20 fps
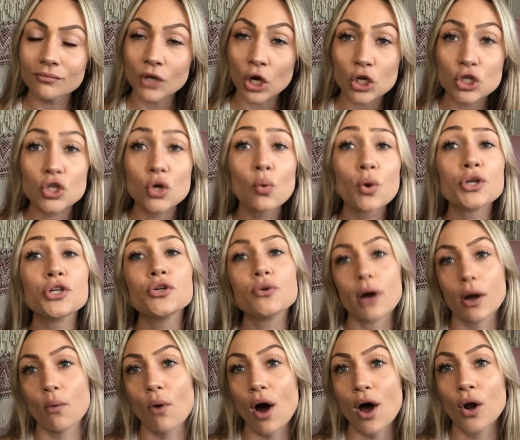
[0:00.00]
So what do I
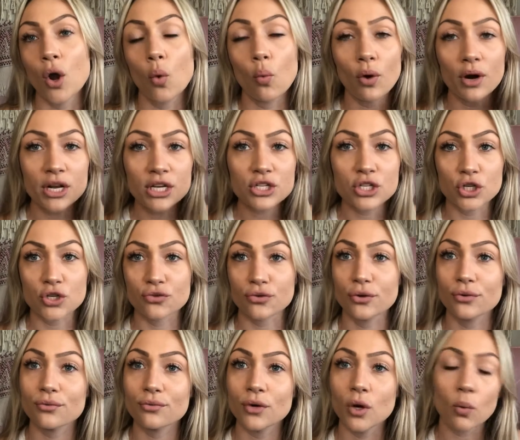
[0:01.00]
want? What is the
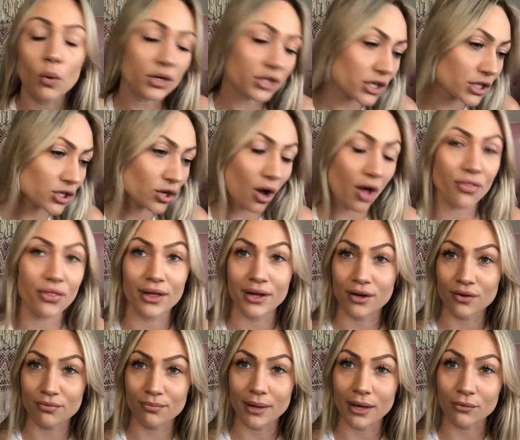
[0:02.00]
truth? What does God think
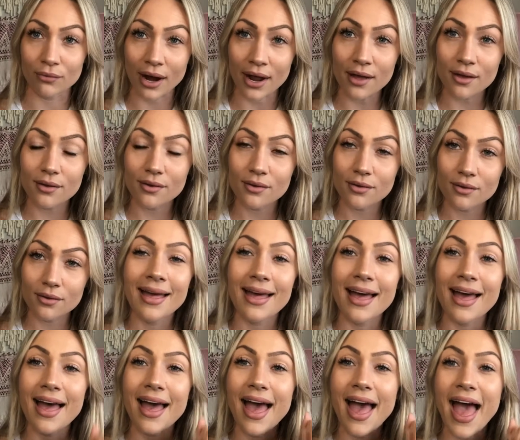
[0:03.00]
of me, right?
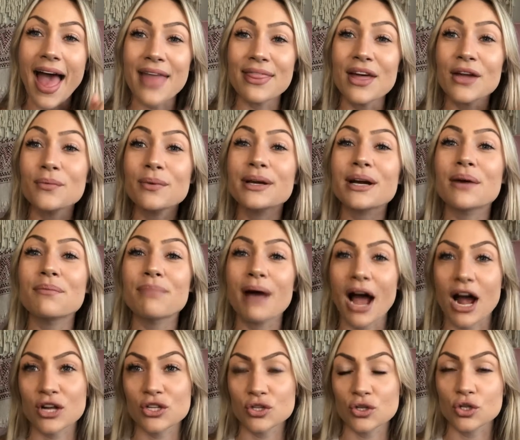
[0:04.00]
And then we come
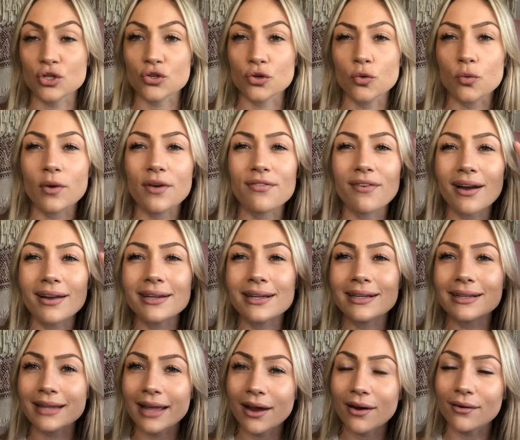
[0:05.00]
back to the truth. We find
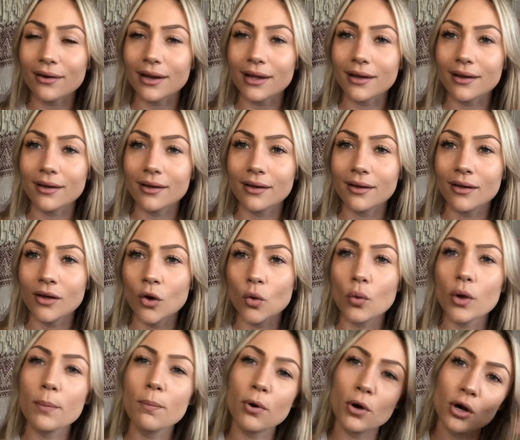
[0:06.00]
clarity.
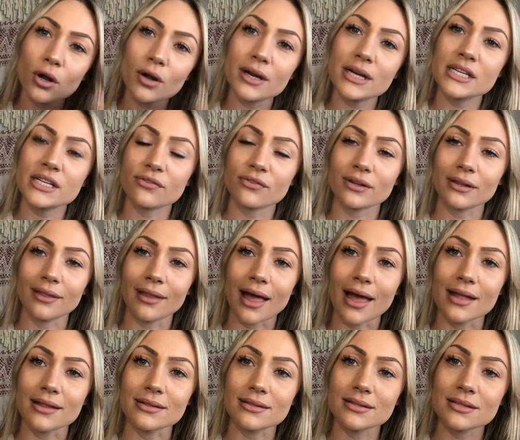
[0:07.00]
We put on a different
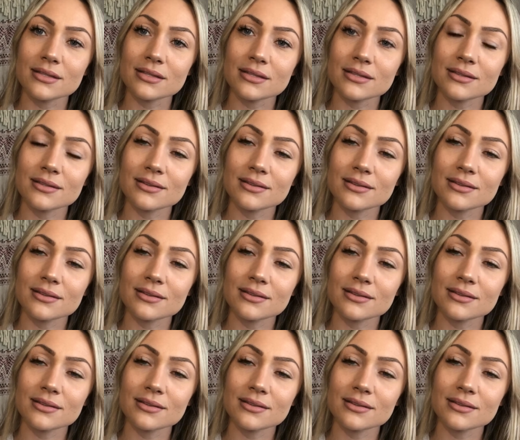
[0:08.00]
lens.